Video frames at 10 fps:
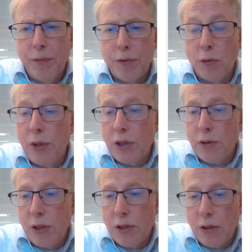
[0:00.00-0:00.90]
So this
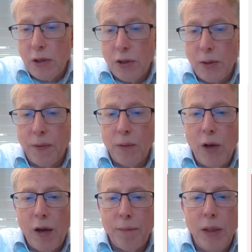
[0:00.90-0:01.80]
is something
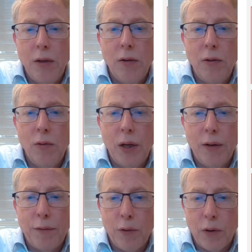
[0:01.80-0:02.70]
we have been
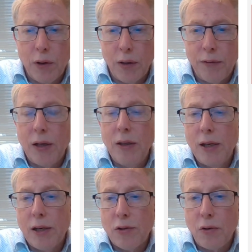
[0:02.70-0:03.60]
doing for 10
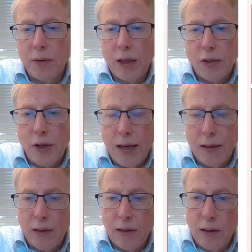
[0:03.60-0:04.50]
years on that
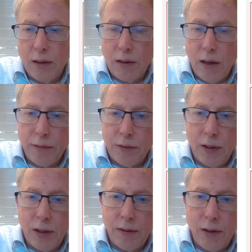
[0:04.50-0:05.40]
side, and that after
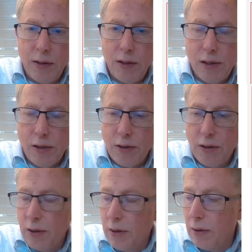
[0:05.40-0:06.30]
that 10 years
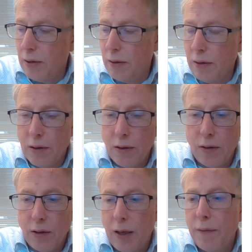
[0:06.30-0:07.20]
the
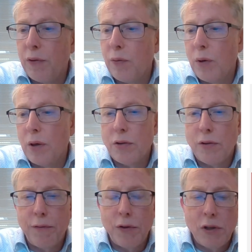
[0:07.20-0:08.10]
levels were
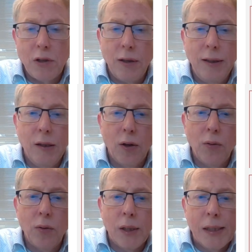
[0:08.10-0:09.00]
sufficiently low.